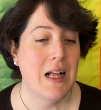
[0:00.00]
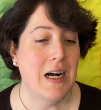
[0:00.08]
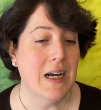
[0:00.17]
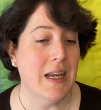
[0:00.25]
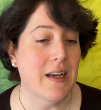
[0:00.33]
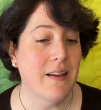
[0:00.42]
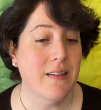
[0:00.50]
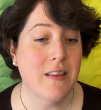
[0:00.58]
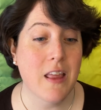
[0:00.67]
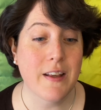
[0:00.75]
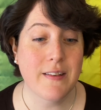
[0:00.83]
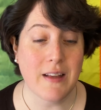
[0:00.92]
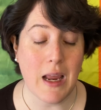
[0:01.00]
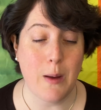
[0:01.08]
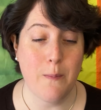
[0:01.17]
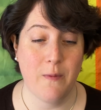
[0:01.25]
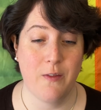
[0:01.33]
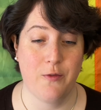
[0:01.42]
It is the
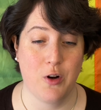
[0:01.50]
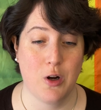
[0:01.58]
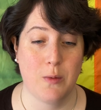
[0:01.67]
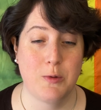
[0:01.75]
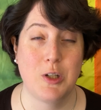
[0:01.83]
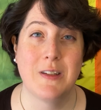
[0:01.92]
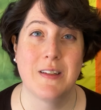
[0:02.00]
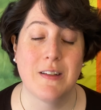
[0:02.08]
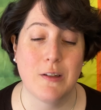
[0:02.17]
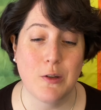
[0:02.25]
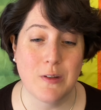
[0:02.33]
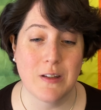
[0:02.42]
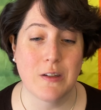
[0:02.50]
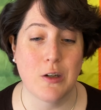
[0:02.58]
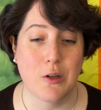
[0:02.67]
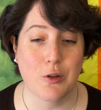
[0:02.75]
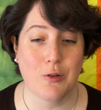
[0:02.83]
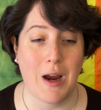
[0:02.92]
same verb Jesus uses to
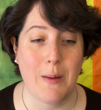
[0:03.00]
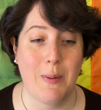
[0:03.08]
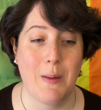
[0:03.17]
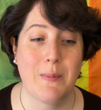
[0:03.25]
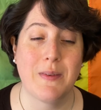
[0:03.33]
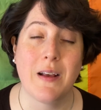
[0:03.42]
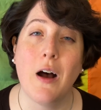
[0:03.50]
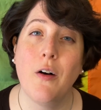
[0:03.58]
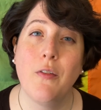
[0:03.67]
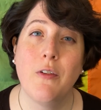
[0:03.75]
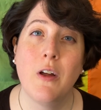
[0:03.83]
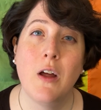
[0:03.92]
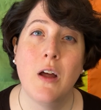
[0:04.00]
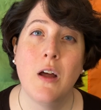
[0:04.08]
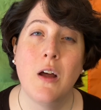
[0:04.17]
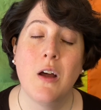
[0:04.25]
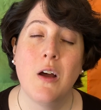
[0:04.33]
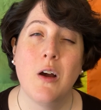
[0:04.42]
describe himself
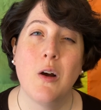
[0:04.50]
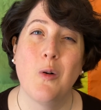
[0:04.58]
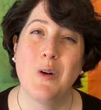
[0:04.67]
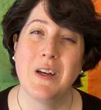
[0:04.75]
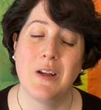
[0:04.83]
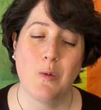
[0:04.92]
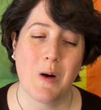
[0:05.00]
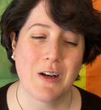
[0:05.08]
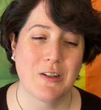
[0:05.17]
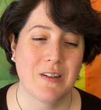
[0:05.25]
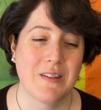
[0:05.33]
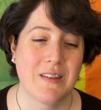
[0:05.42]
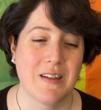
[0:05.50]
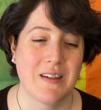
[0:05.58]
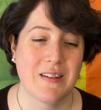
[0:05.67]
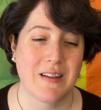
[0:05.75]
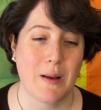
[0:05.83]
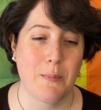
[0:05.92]
when he washes the
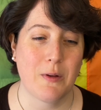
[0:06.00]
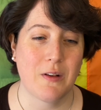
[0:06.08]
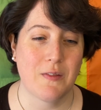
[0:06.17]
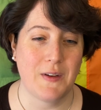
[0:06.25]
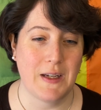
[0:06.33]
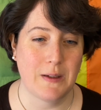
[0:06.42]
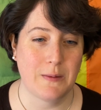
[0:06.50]
disciples' feet.